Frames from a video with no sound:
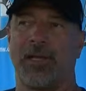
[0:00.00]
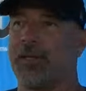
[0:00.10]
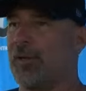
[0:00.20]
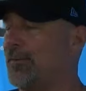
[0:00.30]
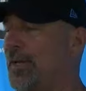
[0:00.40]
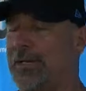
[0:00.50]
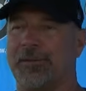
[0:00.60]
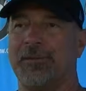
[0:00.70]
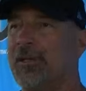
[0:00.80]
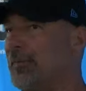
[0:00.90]
You know, they
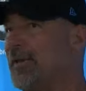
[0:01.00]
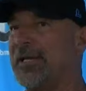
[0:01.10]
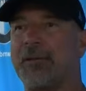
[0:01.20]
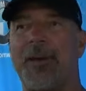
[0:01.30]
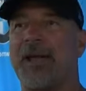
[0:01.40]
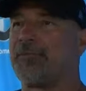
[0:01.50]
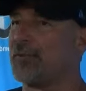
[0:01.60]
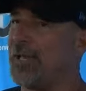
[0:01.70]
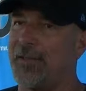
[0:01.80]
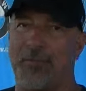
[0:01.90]
can be in the
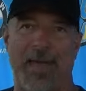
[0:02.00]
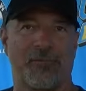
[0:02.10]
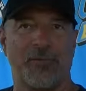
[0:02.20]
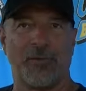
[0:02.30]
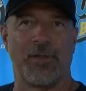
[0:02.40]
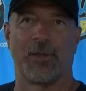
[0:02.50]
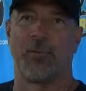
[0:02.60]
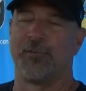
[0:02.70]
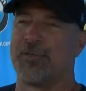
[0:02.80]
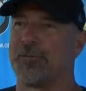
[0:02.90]
backfield, out of the backfield. They can
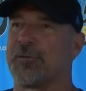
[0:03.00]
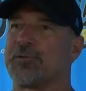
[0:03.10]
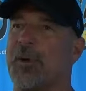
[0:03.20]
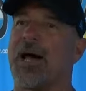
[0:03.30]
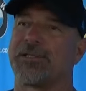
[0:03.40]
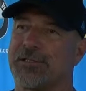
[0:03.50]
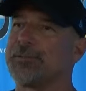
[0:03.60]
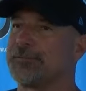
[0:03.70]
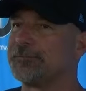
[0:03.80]
move to different spots.